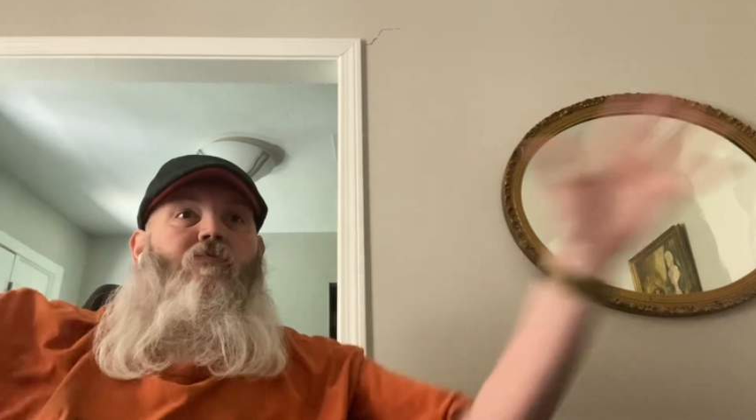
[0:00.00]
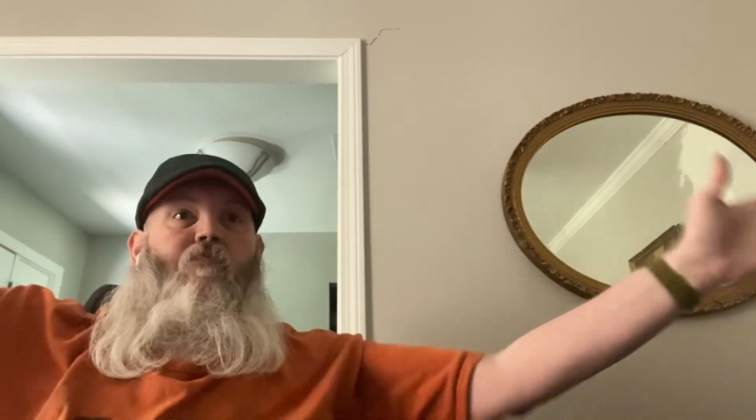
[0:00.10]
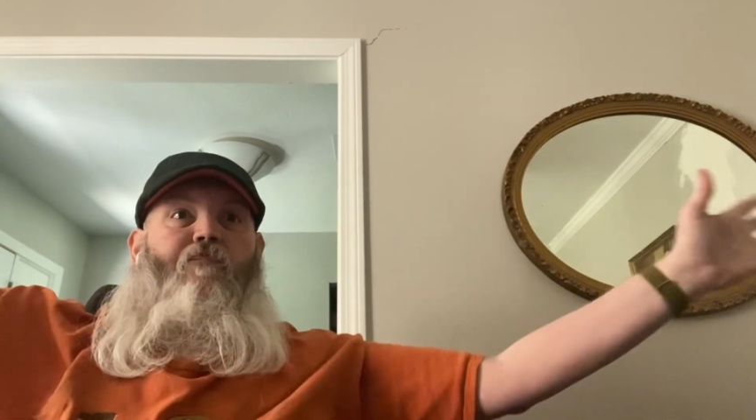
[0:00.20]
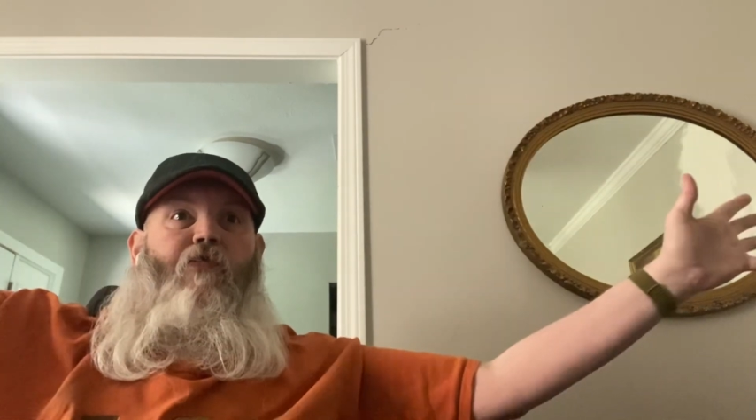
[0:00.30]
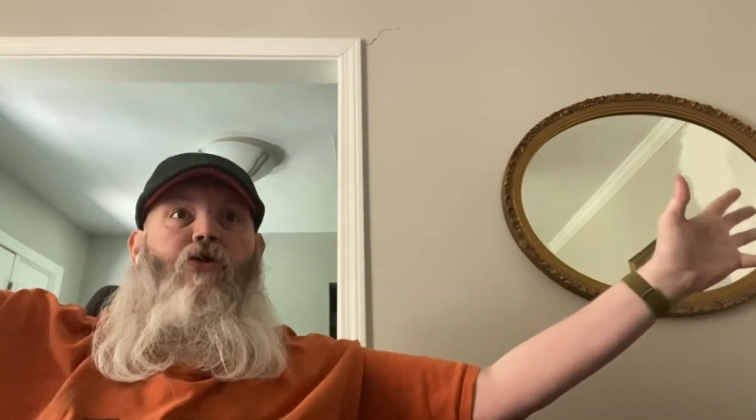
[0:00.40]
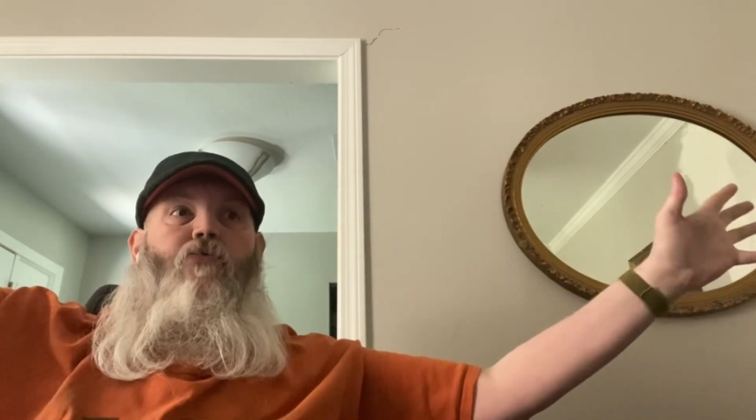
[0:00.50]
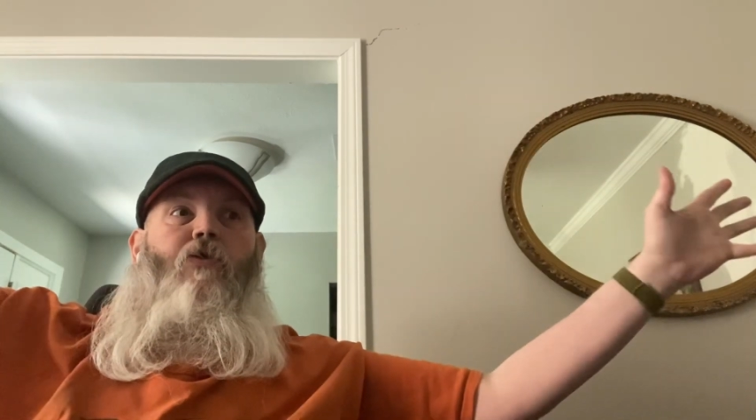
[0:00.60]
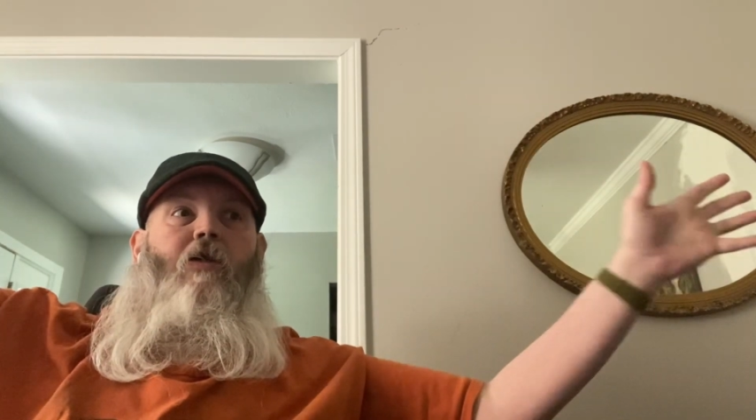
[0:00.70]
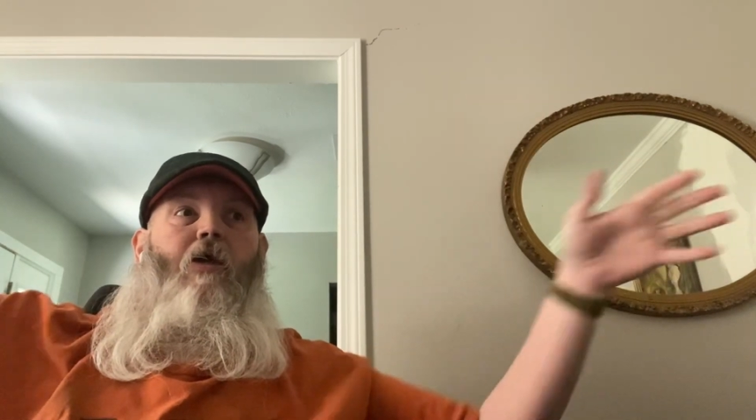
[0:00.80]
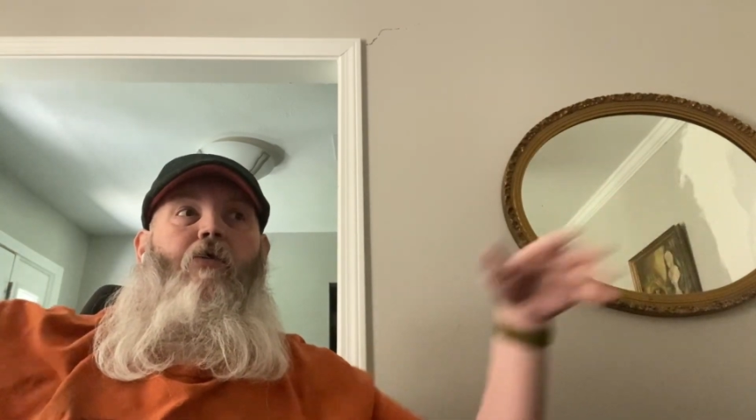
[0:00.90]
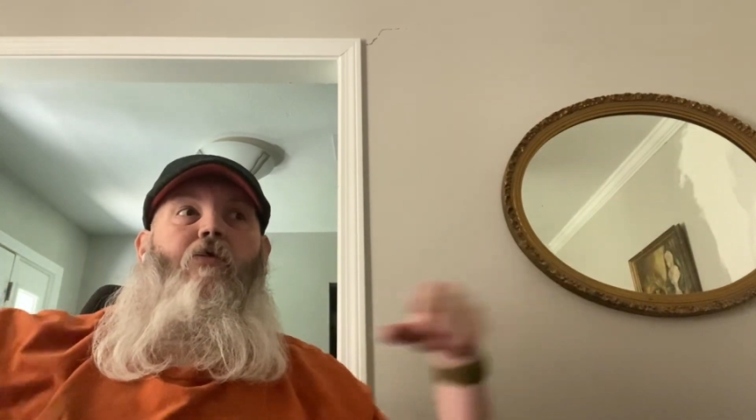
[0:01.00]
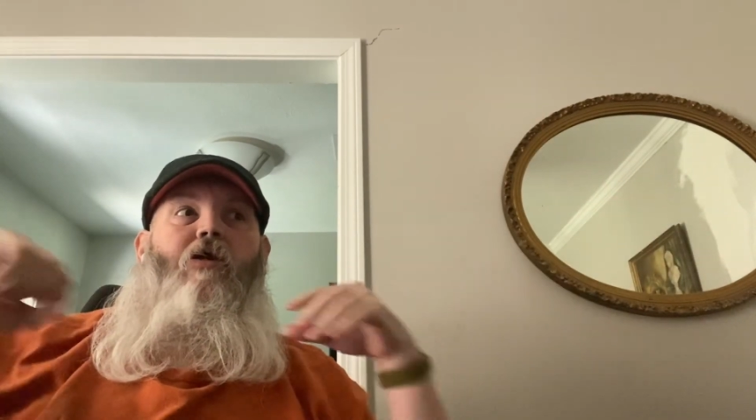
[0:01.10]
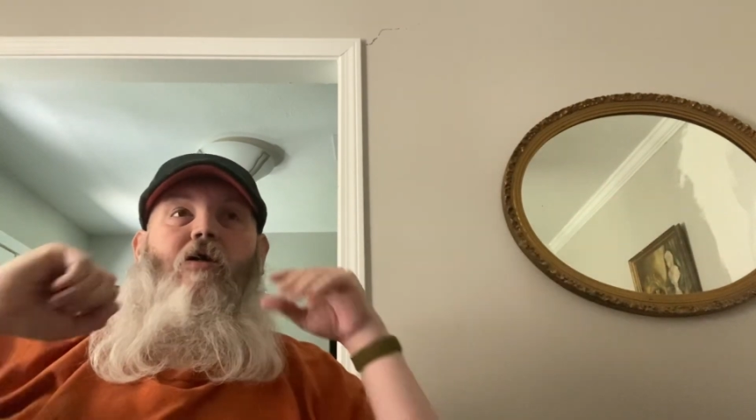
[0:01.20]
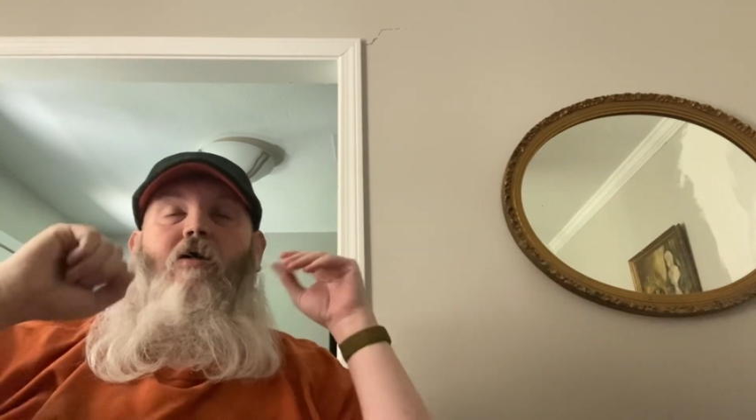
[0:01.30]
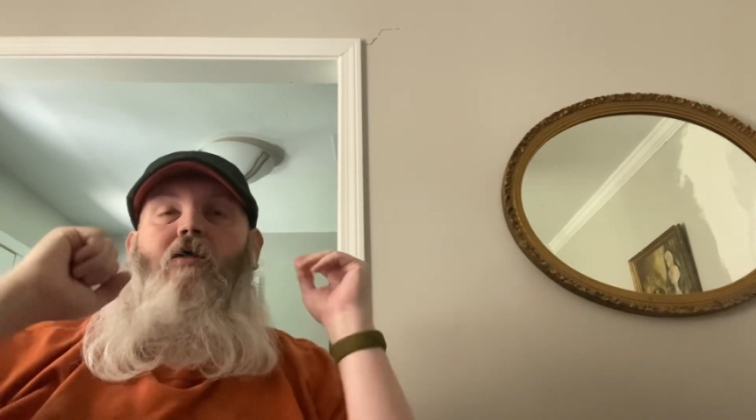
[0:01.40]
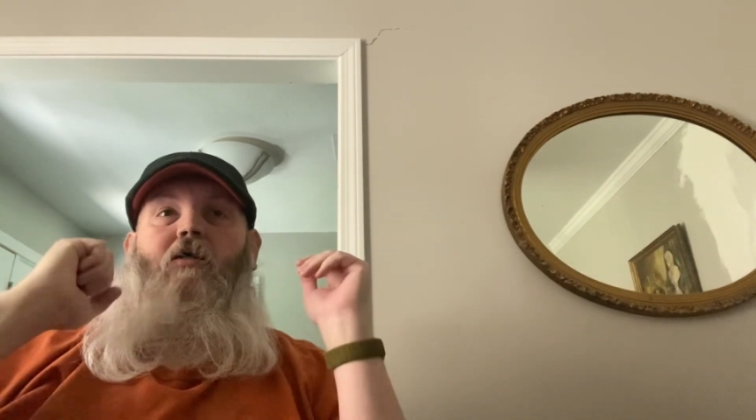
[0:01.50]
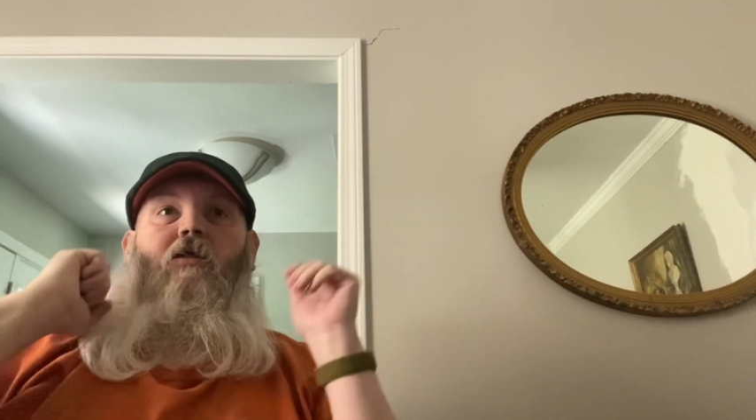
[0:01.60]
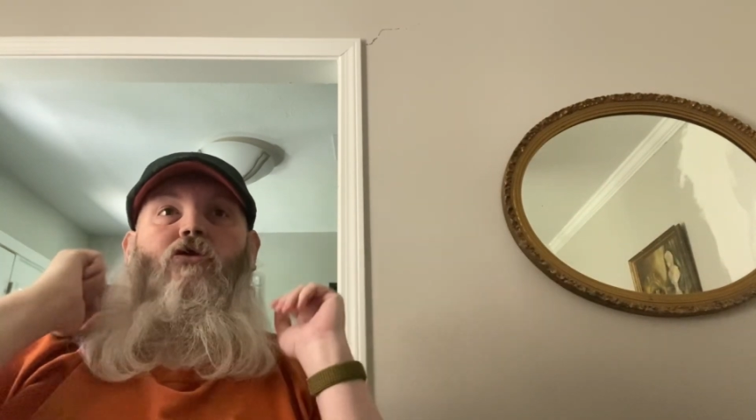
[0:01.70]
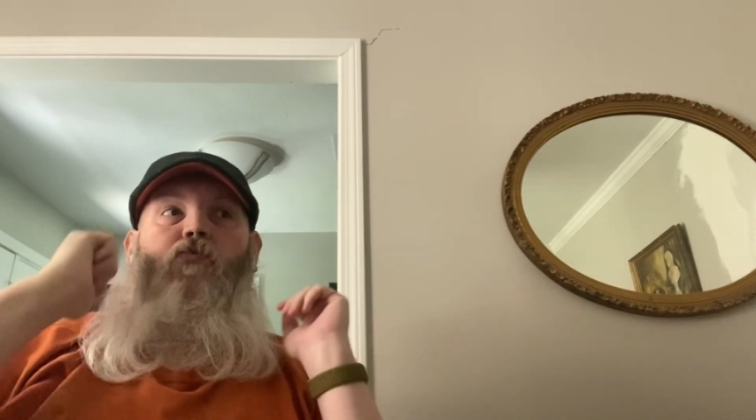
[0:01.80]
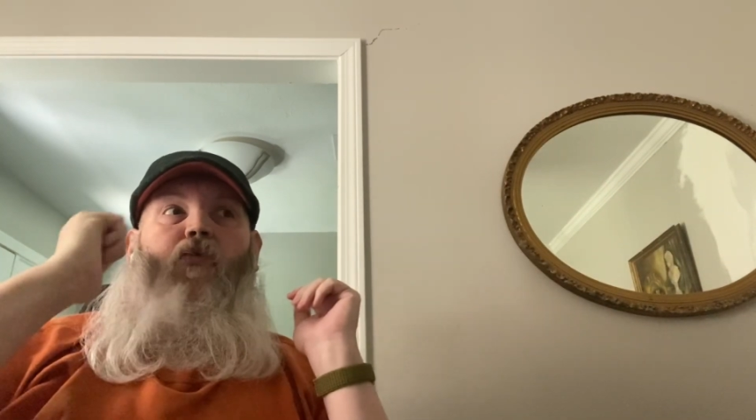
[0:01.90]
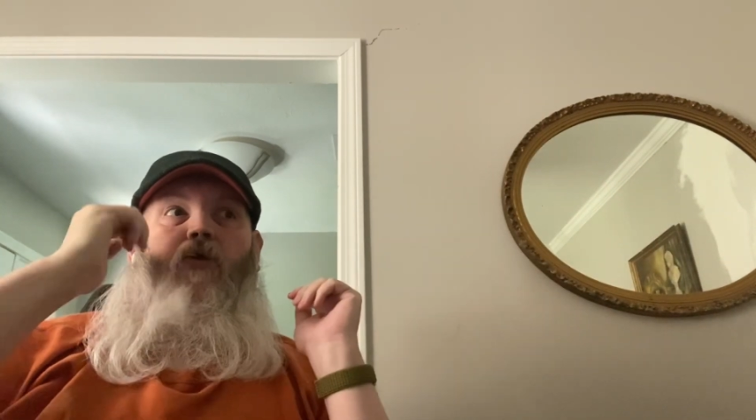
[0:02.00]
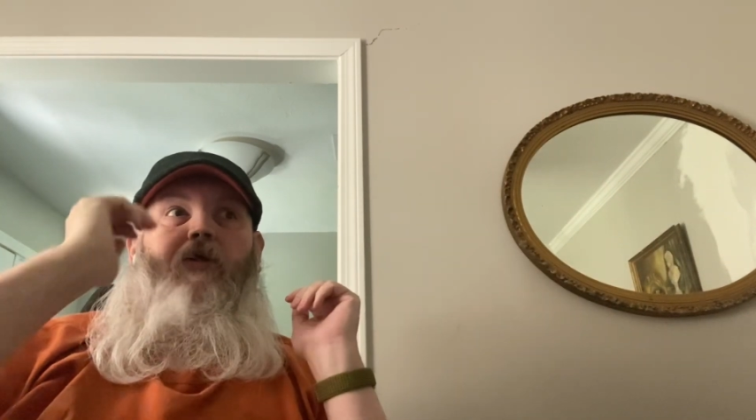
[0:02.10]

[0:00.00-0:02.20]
view an area and you want